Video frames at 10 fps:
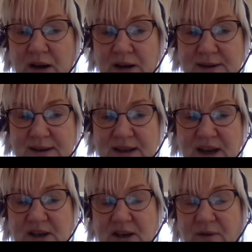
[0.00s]

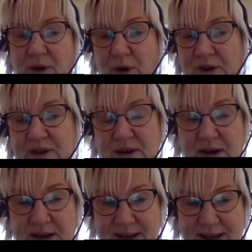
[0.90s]
concerned and if you want
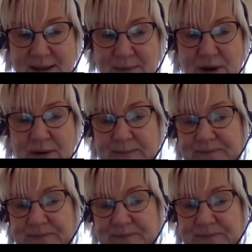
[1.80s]
an assessment,